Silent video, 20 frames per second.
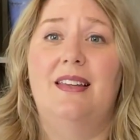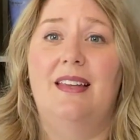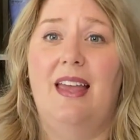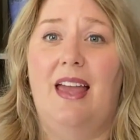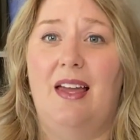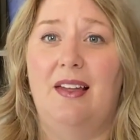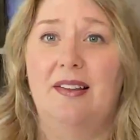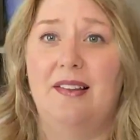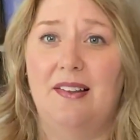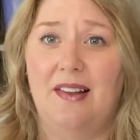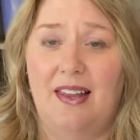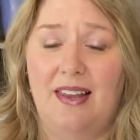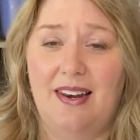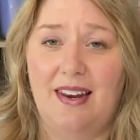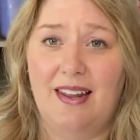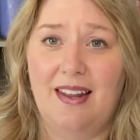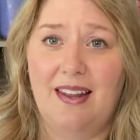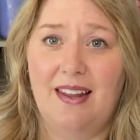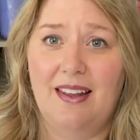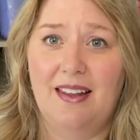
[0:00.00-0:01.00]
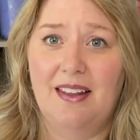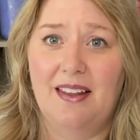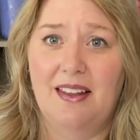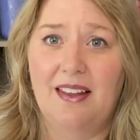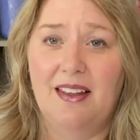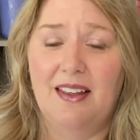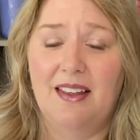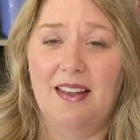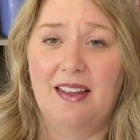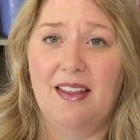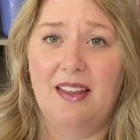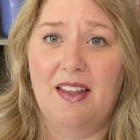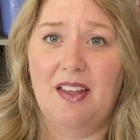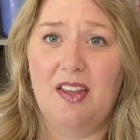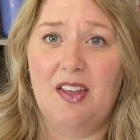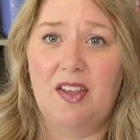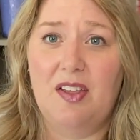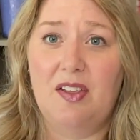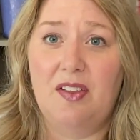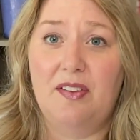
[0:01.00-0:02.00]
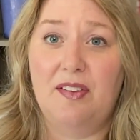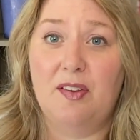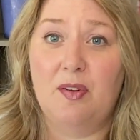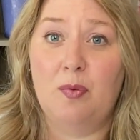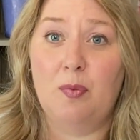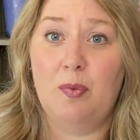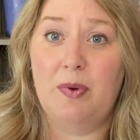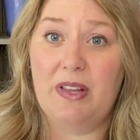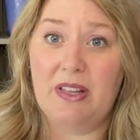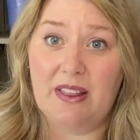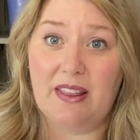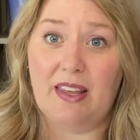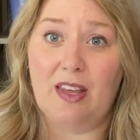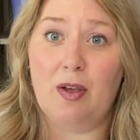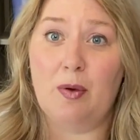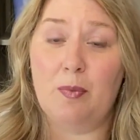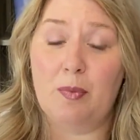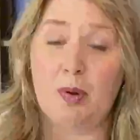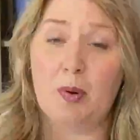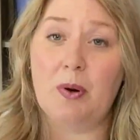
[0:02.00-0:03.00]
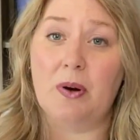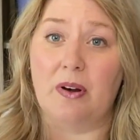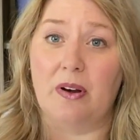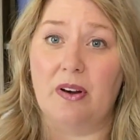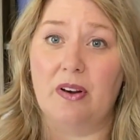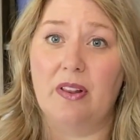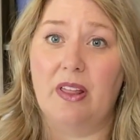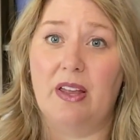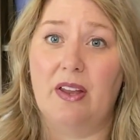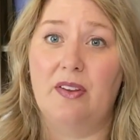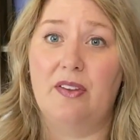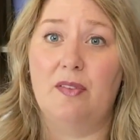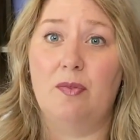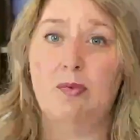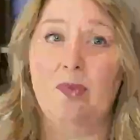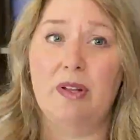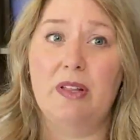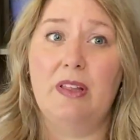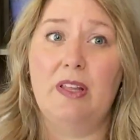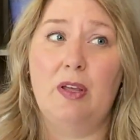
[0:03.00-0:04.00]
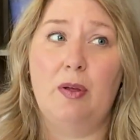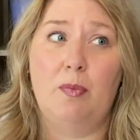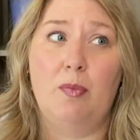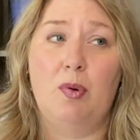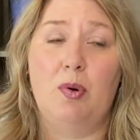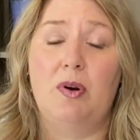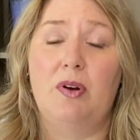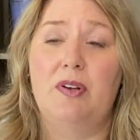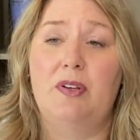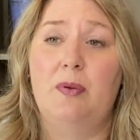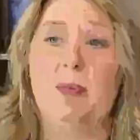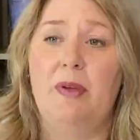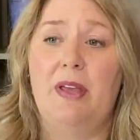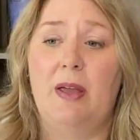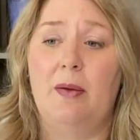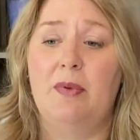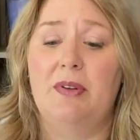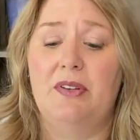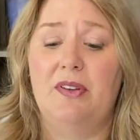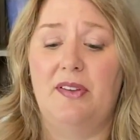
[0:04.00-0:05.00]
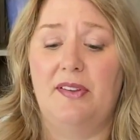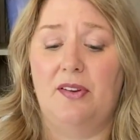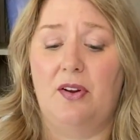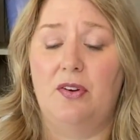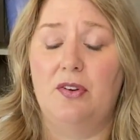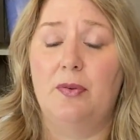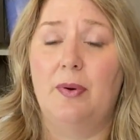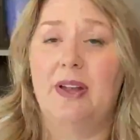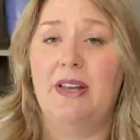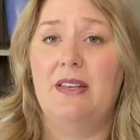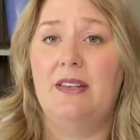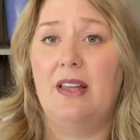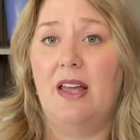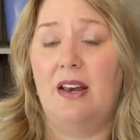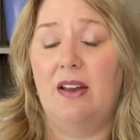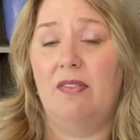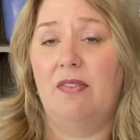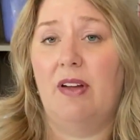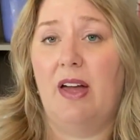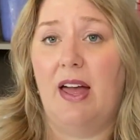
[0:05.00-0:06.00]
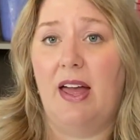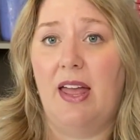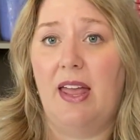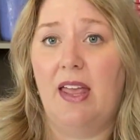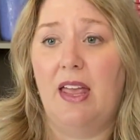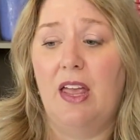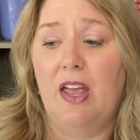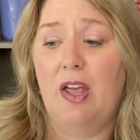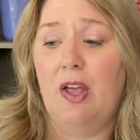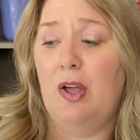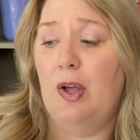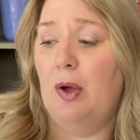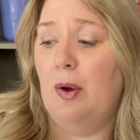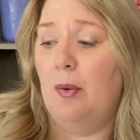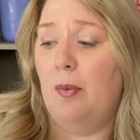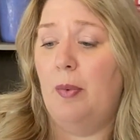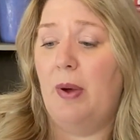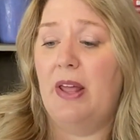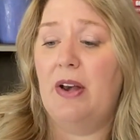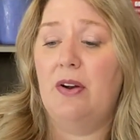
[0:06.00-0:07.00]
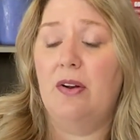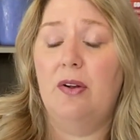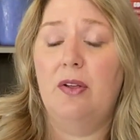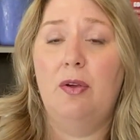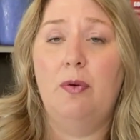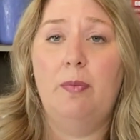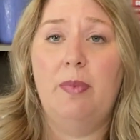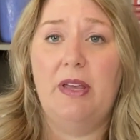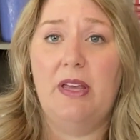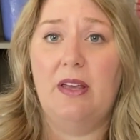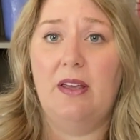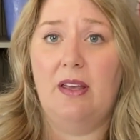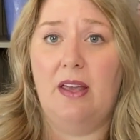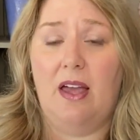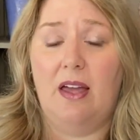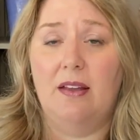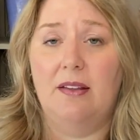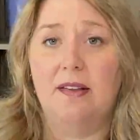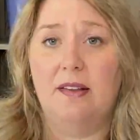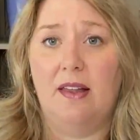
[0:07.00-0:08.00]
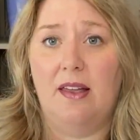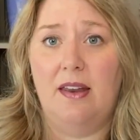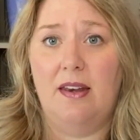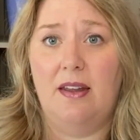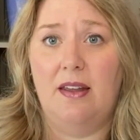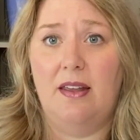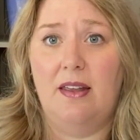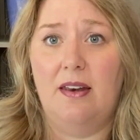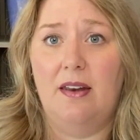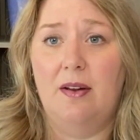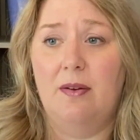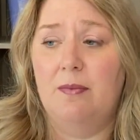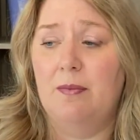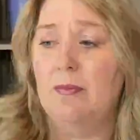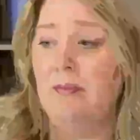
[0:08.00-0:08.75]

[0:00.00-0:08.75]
to gaslighting is really important. Like, it's really important to be able to start to identify, when are you being gaslighted?